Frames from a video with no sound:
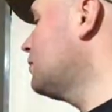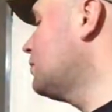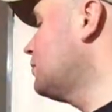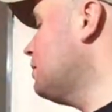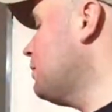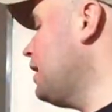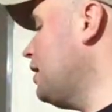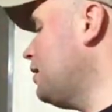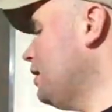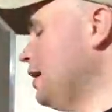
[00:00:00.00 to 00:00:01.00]
the
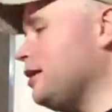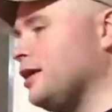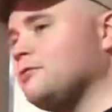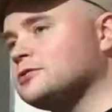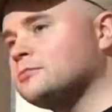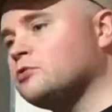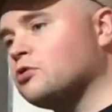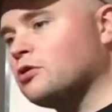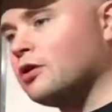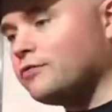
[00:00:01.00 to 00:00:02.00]
man, he was
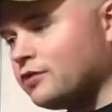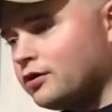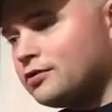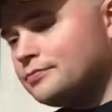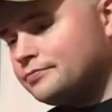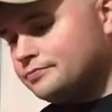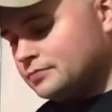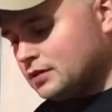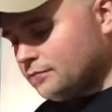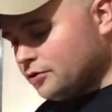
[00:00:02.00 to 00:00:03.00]
more of the
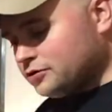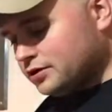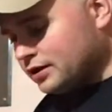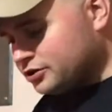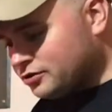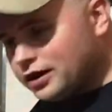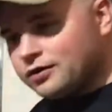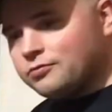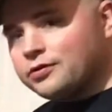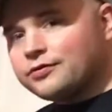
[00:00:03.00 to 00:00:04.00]
person I traded
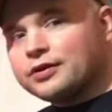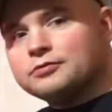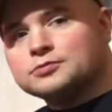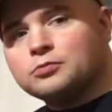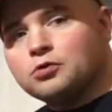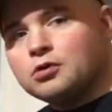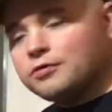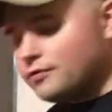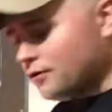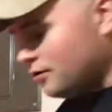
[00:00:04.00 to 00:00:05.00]
with, he was more of a